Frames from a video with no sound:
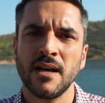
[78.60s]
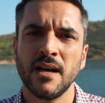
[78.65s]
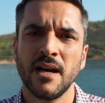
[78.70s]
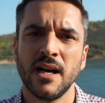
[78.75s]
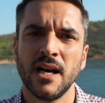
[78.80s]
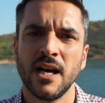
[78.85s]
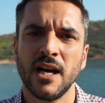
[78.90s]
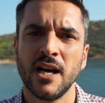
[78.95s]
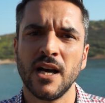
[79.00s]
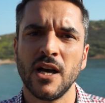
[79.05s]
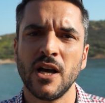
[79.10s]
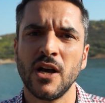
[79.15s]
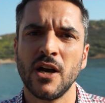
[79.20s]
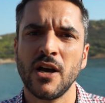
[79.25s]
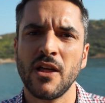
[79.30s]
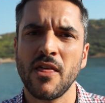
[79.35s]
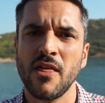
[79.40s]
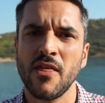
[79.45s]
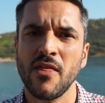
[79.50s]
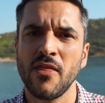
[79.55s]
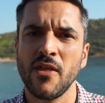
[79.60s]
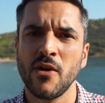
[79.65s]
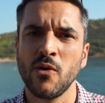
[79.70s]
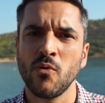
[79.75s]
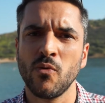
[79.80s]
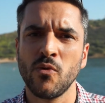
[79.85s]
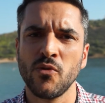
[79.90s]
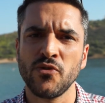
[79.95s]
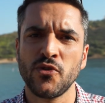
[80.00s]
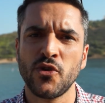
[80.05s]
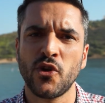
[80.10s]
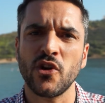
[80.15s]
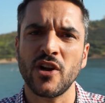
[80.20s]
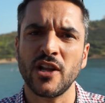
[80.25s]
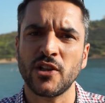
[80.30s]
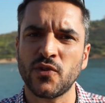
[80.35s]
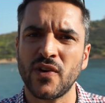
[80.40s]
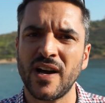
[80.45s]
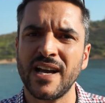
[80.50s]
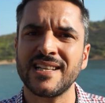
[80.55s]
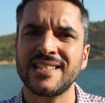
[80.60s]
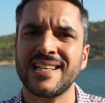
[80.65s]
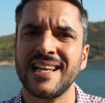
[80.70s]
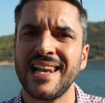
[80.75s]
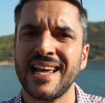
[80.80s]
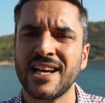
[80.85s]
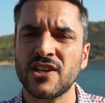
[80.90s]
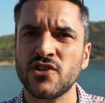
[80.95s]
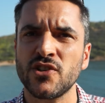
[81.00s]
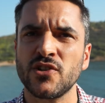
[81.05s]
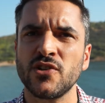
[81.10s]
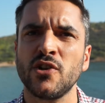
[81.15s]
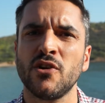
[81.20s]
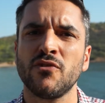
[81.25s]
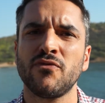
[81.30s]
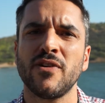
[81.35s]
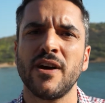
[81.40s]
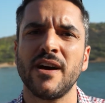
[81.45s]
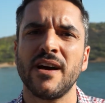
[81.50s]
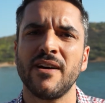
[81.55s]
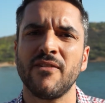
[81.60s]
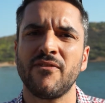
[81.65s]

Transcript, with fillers: uh, you're gonna try a selection of uh,